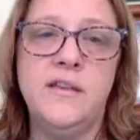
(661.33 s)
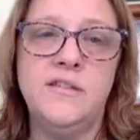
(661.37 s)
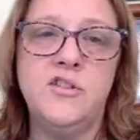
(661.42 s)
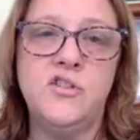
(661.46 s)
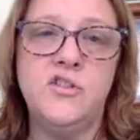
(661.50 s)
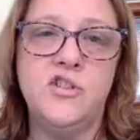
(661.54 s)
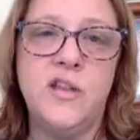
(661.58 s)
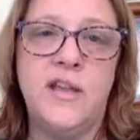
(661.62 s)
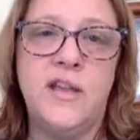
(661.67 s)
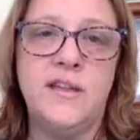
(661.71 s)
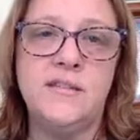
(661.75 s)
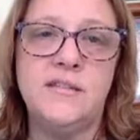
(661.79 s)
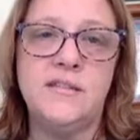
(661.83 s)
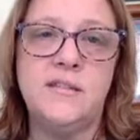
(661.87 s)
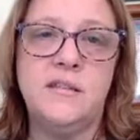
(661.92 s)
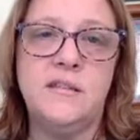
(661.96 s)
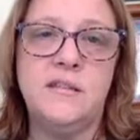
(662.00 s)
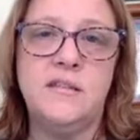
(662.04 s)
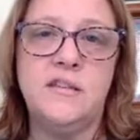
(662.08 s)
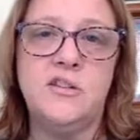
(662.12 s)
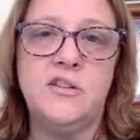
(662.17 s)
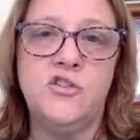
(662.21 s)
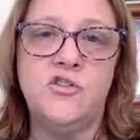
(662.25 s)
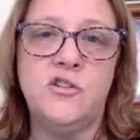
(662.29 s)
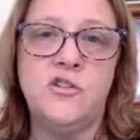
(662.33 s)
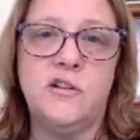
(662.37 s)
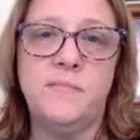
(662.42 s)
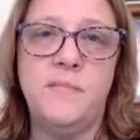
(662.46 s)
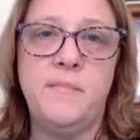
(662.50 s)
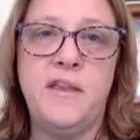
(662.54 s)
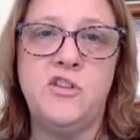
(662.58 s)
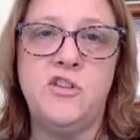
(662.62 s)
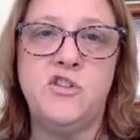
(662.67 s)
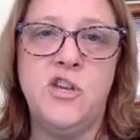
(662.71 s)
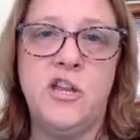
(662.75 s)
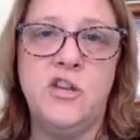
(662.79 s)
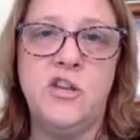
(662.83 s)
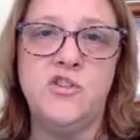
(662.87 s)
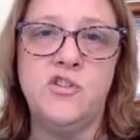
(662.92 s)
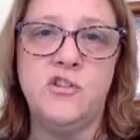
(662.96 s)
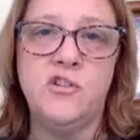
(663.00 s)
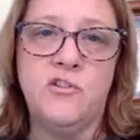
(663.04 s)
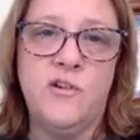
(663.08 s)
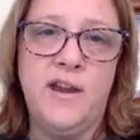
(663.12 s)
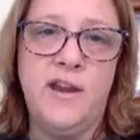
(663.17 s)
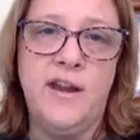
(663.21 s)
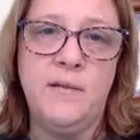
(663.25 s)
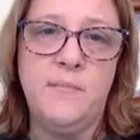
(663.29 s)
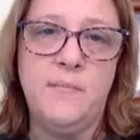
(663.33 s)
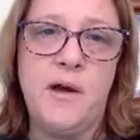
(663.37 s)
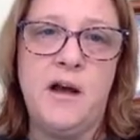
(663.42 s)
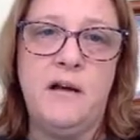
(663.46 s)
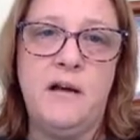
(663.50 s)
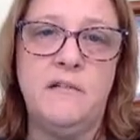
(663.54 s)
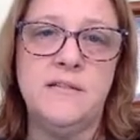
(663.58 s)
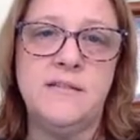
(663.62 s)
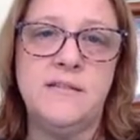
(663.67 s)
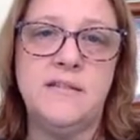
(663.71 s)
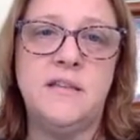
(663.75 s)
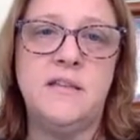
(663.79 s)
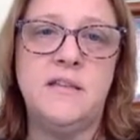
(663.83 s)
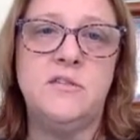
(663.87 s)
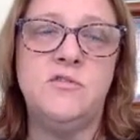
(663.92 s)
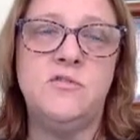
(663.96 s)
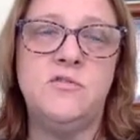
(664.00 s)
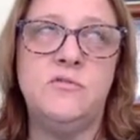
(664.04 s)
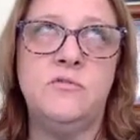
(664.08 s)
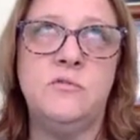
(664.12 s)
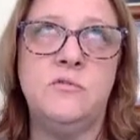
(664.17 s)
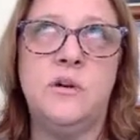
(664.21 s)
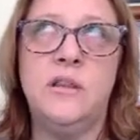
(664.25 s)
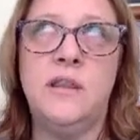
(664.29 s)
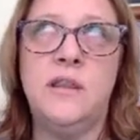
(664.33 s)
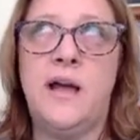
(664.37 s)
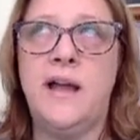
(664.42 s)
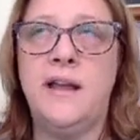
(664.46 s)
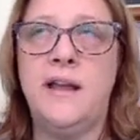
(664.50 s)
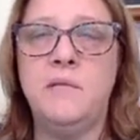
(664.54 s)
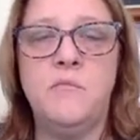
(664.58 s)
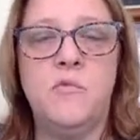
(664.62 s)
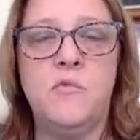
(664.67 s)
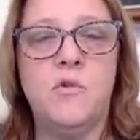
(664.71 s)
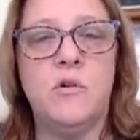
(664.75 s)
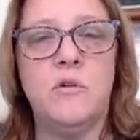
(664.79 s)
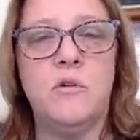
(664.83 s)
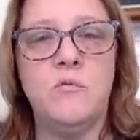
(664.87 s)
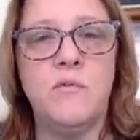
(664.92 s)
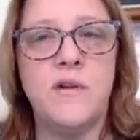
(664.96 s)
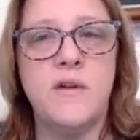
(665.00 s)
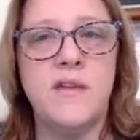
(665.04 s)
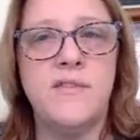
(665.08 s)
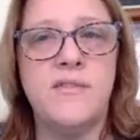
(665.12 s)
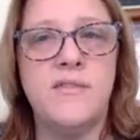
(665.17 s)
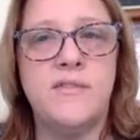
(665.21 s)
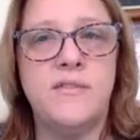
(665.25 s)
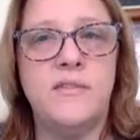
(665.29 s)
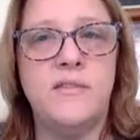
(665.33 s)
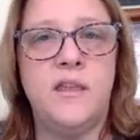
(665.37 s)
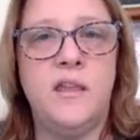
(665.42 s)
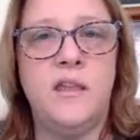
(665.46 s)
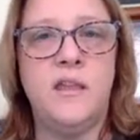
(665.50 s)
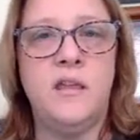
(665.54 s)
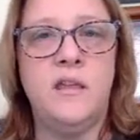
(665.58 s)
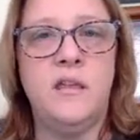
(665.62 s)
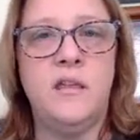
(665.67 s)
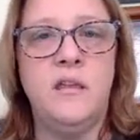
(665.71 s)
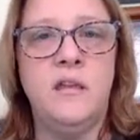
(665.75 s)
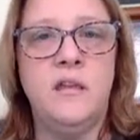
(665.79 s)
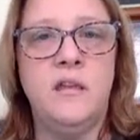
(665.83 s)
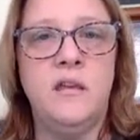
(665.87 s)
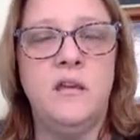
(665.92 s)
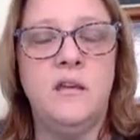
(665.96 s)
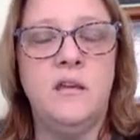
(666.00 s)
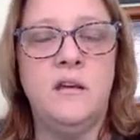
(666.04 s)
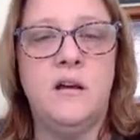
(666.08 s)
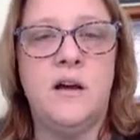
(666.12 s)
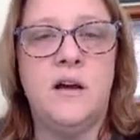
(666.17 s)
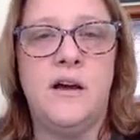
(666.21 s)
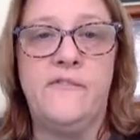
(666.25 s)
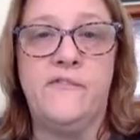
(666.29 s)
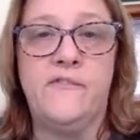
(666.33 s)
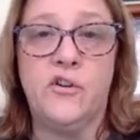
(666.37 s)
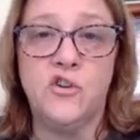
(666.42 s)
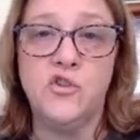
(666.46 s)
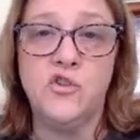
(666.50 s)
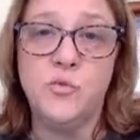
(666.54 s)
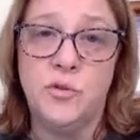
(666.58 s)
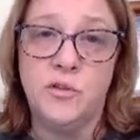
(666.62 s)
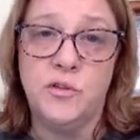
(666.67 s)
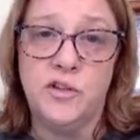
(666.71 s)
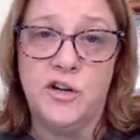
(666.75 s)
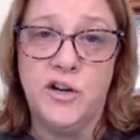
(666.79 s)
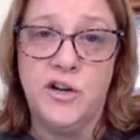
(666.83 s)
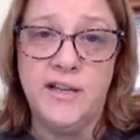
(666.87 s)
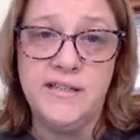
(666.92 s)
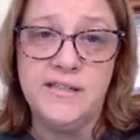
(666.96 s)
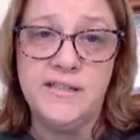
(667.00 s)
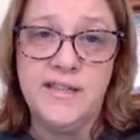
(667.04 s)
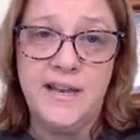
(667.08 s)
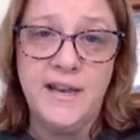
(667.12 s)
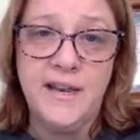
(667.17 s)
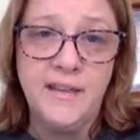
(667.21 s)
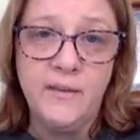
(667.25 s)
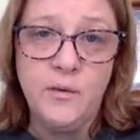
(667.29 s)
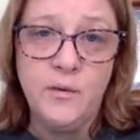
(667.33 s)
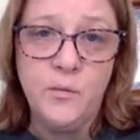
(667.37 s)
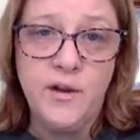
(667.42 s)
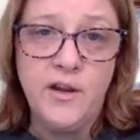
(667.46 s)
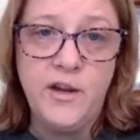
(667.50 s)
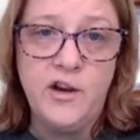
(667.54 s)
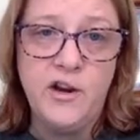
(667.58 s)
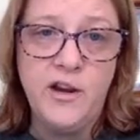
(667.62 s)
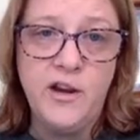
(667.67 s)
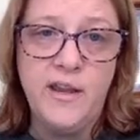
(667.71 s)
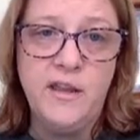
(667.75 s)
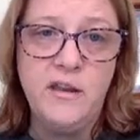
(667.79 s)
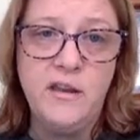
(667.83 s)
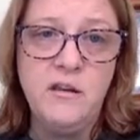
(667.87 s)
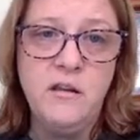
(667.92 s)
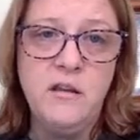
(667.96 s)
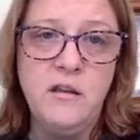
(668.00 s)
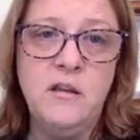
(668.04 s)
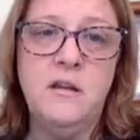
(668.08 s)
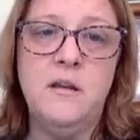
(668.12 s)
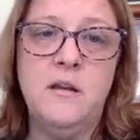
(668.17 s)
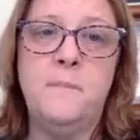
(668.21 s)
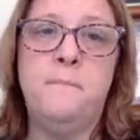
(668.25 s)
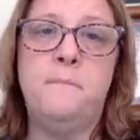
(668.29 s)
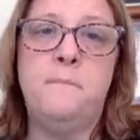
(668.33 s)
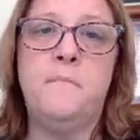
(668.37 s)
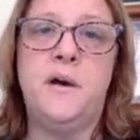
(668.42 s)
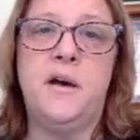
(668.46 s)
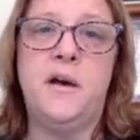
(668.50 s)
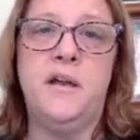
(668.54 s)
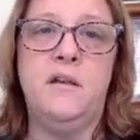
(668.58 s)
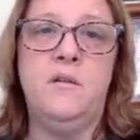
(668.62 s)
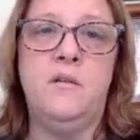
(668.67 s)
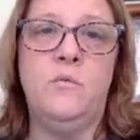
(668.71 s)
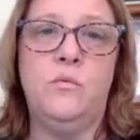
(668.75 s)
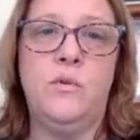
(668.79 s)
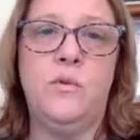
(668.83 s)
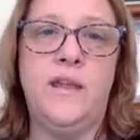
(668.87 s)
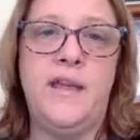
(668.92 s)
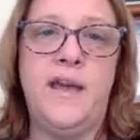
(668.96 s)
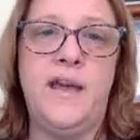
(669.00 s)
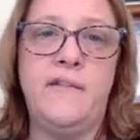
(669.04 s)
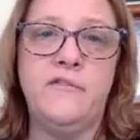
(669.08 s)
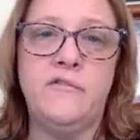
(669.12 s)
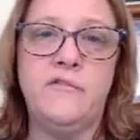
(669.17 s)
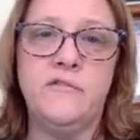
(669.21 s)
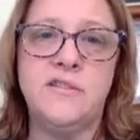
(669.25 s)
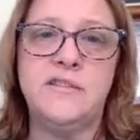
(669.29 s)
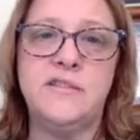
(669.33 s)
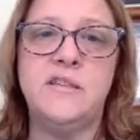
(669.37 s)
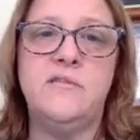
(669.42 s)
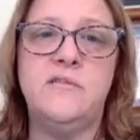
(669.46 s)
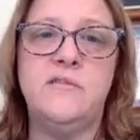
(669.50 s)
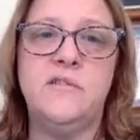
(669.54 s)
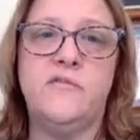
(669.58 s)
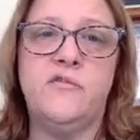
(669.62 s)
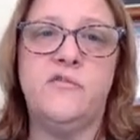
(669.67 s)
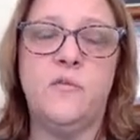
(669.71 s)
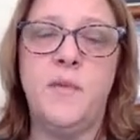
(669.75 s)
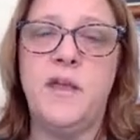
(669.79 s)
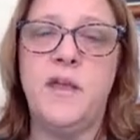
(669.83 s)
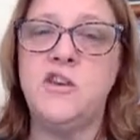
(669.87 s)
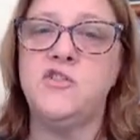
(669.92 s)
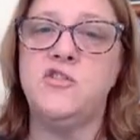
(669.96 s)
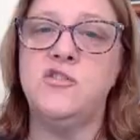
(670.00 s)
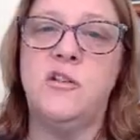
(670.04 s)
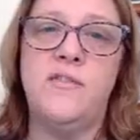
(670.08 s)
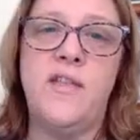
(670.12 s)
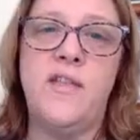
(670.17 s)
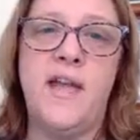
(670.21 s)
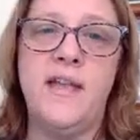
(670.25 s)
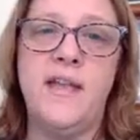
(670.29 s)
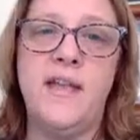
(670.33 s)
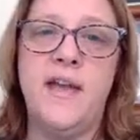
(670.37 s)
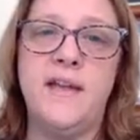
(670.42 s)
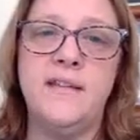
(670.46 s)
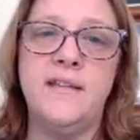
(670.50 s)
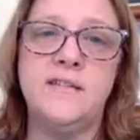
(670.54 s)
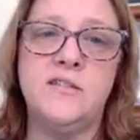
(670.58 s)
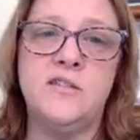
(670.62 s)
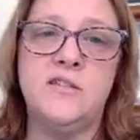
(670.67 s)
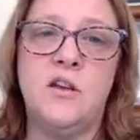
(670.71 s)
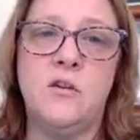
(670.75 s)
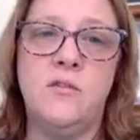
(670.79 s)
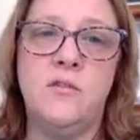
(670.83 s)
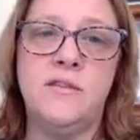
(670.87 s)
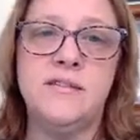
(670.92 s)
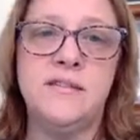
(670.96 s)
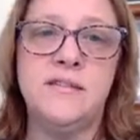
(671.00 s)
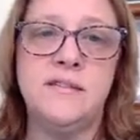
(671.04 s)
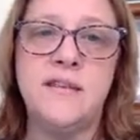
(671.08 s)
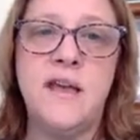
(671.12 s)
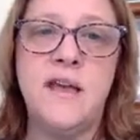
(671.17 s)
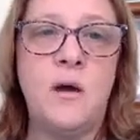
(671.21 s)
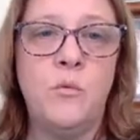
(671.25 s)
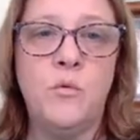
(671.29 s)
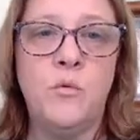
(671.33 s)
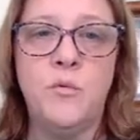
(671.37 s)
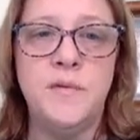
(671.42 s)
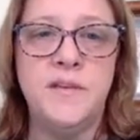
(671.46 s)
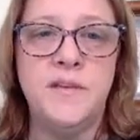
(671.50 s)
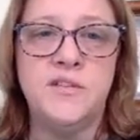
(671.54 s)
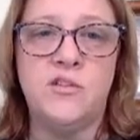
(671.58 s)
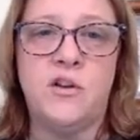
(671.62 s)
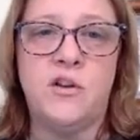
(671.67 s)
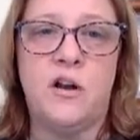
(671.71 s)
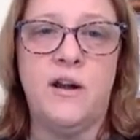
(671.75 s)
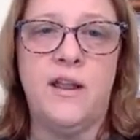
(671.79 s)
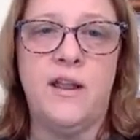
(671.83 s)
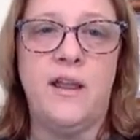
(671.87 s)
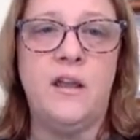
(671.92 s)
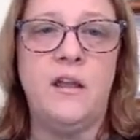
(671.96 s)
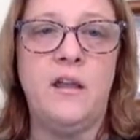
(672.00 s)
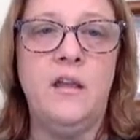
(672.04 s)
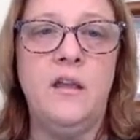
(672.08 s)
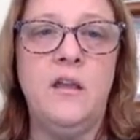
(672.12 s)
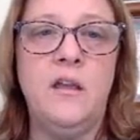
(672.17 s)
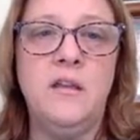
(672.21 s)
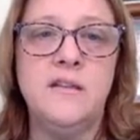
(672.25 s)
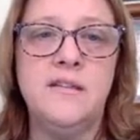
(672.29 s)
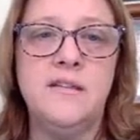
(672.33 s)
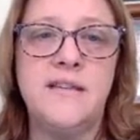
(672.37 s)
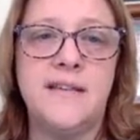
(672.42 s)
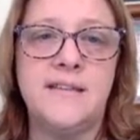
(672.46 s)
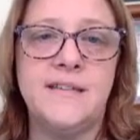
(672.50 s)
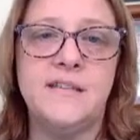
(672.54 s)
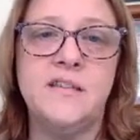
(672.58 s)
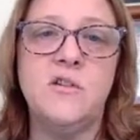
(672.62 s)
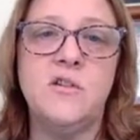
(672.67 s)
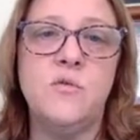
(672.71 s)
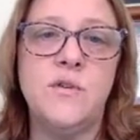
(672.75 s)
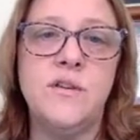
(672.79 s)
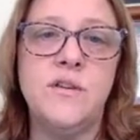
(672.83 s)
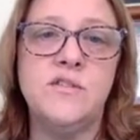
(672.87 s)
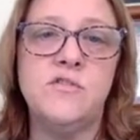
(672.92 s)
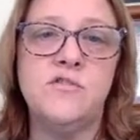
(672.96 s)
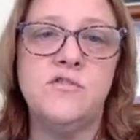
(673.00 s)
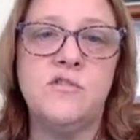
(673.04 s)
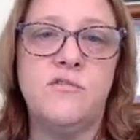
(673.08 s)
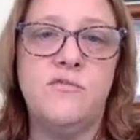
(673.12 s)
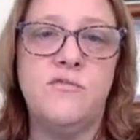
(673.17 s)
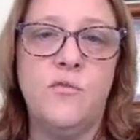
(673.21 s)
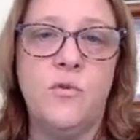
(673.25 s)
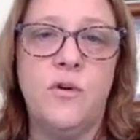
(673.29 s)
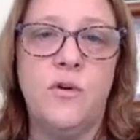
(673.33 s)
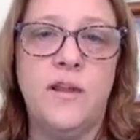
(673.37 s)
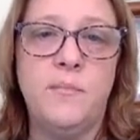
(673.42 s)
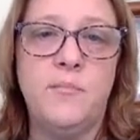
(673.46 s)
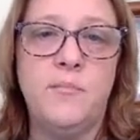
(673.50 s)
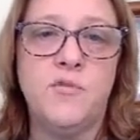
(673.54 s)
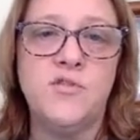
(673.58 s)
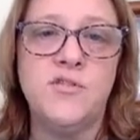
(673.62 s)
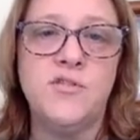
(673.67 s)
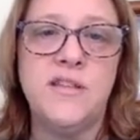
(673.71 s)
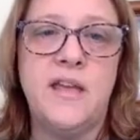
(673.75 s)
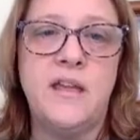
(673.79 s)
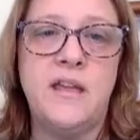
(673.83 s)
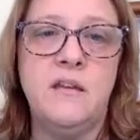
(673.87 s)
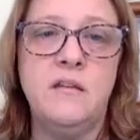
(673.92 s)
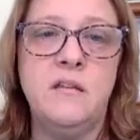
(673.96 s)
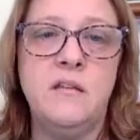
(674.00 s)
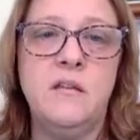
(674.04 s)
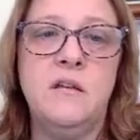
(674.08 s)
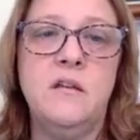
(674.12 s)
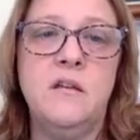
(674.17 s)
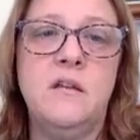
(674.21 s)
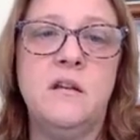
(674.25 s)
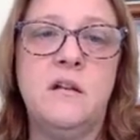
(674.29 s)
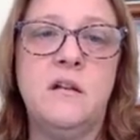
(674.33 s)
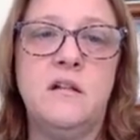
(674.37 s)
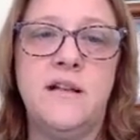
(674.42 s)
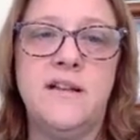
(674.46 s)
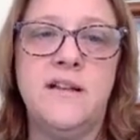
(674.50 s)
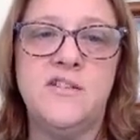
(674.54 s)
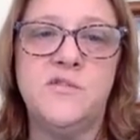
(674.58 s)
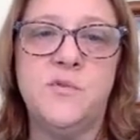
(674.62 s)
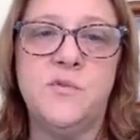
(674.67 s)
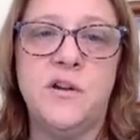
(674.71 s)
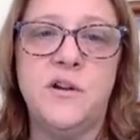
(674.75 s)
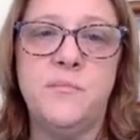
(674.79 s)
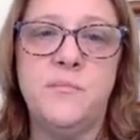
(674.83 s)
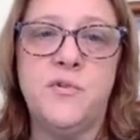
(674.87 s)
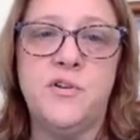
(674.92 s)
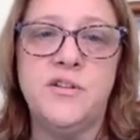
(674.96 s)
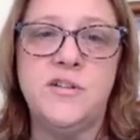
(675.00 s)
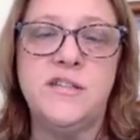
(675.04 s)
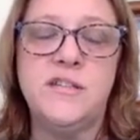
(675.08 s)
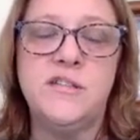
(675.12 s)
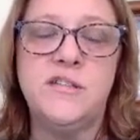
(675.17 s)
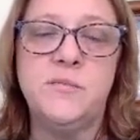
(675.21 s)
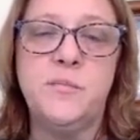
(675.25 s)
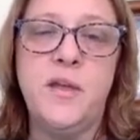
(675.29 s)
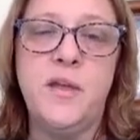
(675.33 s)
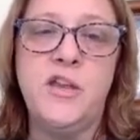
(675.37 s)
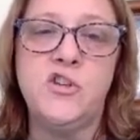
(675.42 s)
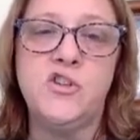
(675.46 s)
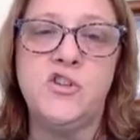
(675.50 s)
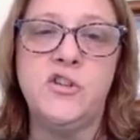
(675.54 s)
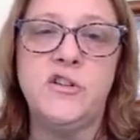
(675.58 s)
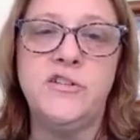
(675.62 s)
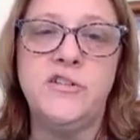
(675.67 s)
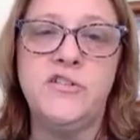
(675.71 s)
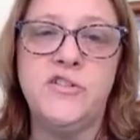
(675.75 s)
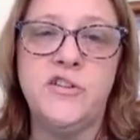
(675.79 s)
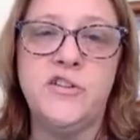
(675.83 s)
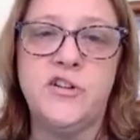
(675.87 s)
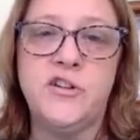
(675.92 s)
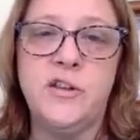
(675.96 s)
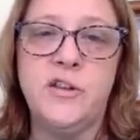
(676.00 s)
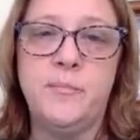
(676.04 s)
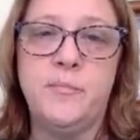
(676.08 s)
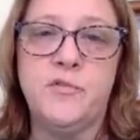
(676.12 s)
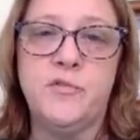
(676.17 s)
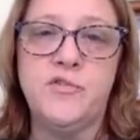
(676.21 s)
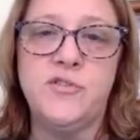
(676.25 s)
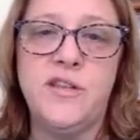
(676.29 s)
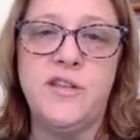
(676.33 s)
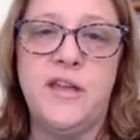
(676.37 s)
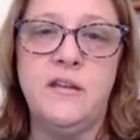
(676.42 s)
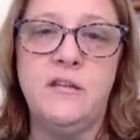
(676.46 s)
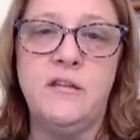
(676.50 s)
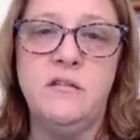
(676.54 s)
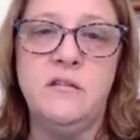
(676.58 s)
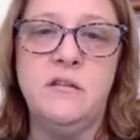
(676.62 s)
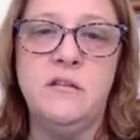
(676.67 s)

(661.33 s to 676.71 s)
a chance that the district may change the grading policy to align more with the virtual learning setting that we are in, but we haven't received information on that yet, so this is how we'll be starting. Tests and quizzes are 40%, classwork and participation is 30%.